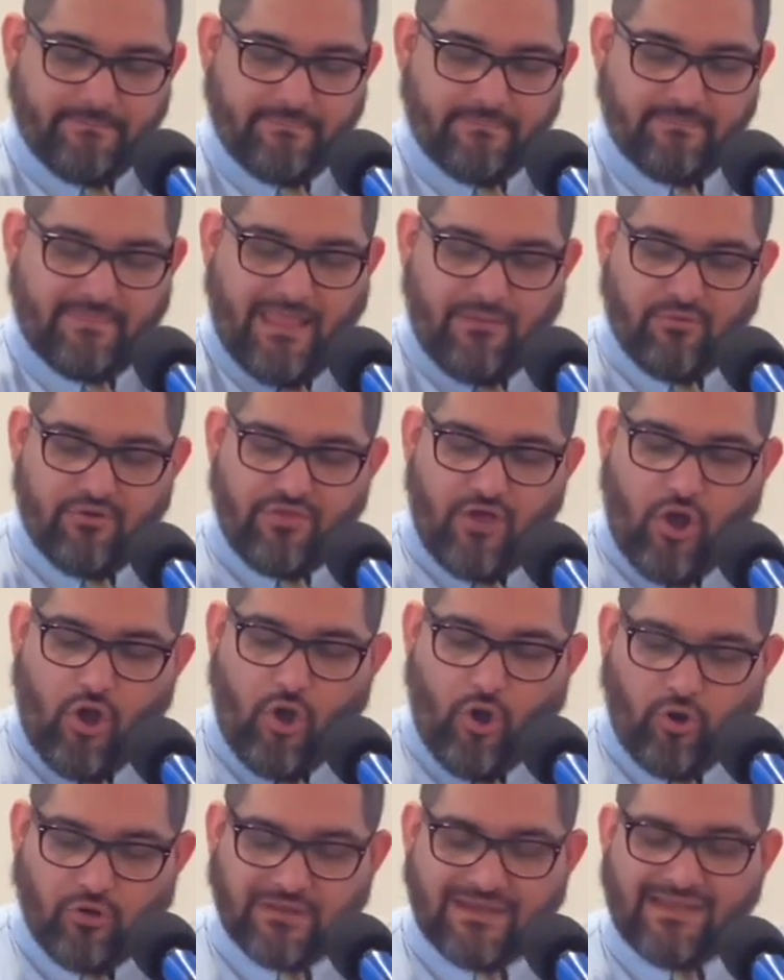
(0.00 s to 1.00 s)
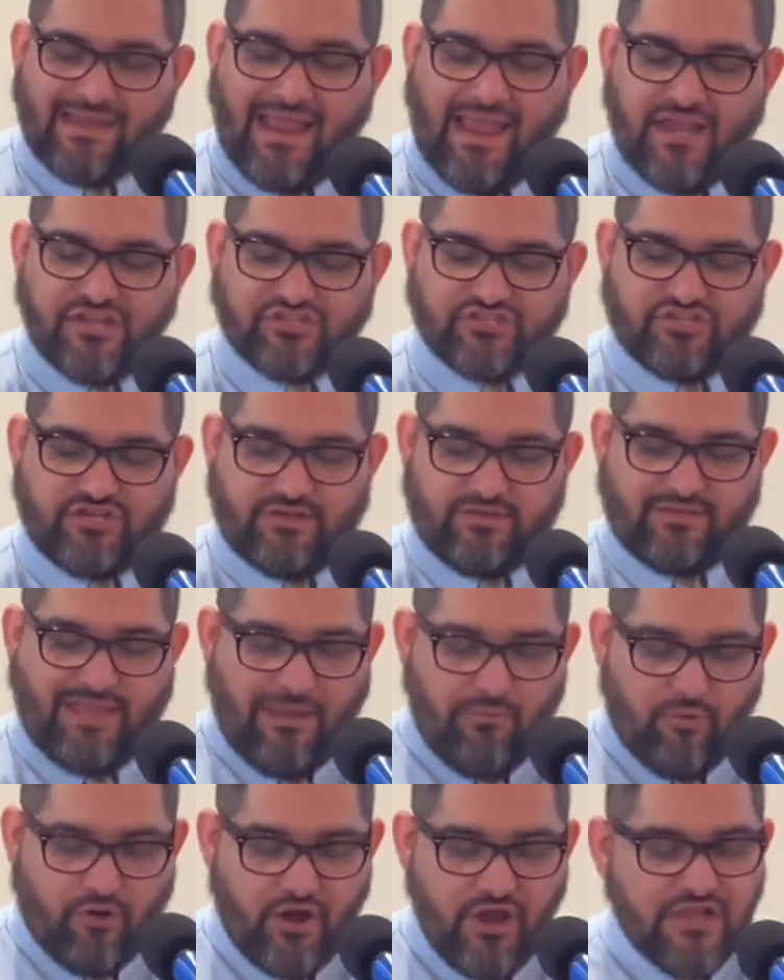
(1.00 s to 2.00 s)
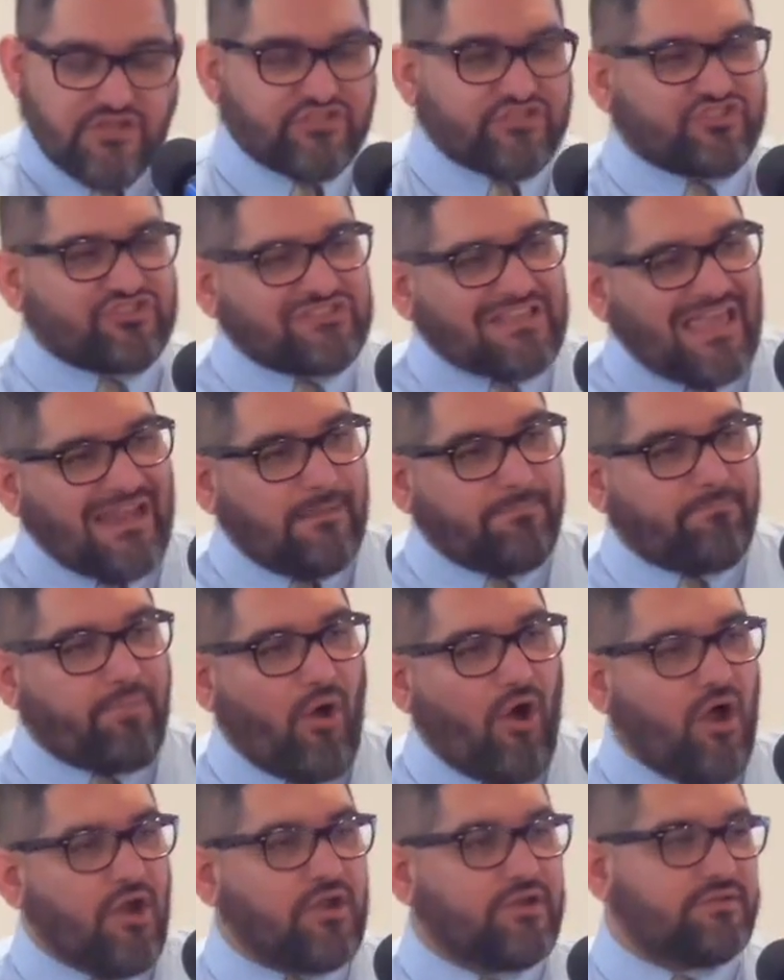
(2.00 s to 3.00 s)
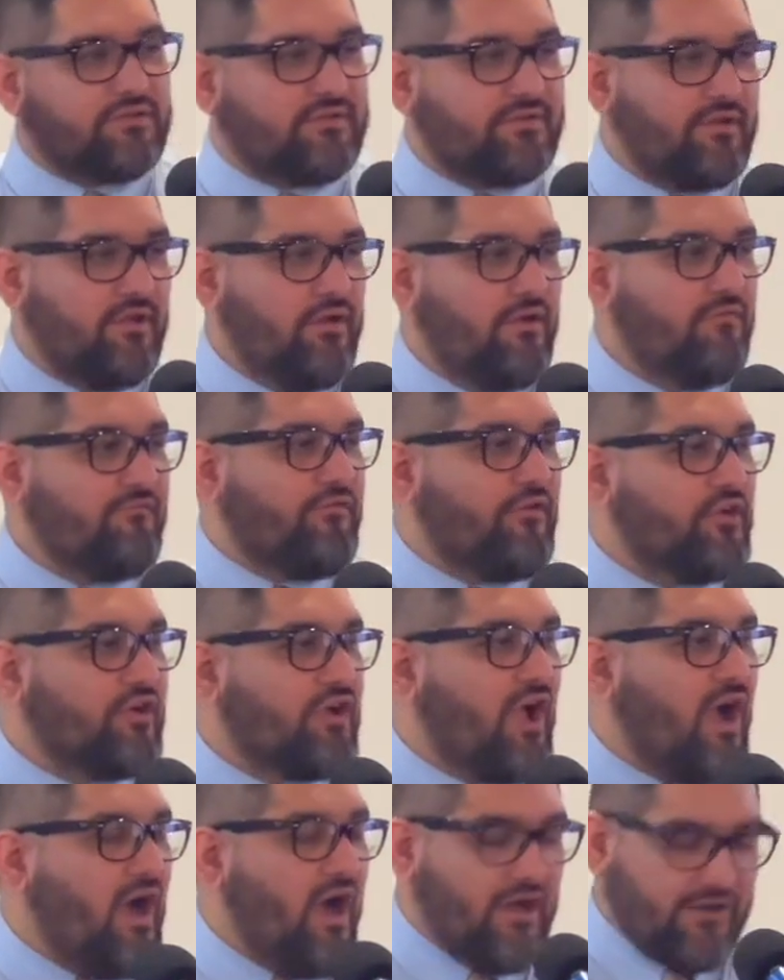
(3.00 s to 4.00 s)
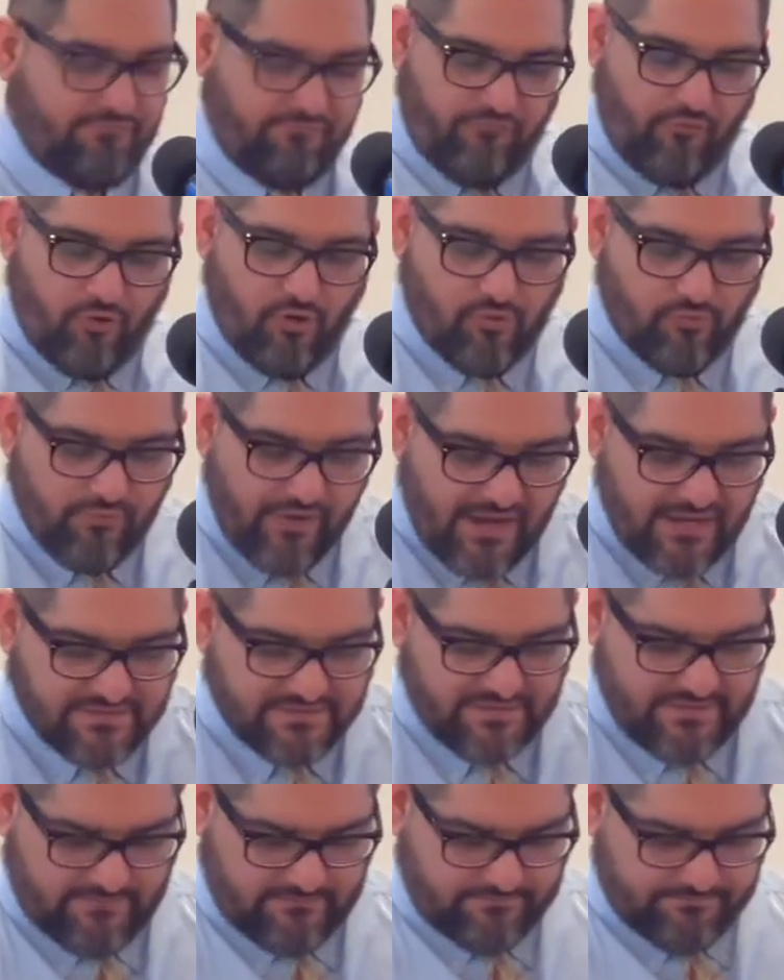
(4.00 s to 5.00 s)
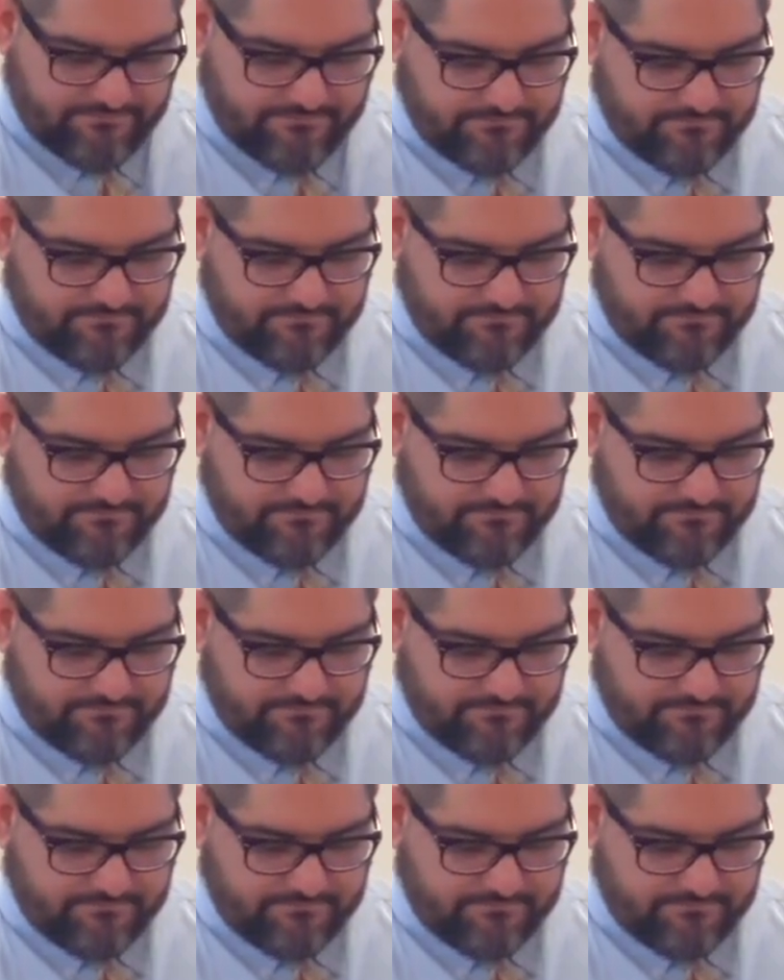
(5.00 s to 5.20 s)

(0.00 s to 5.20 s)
They were the holy nation. They were set apart for God for a reason.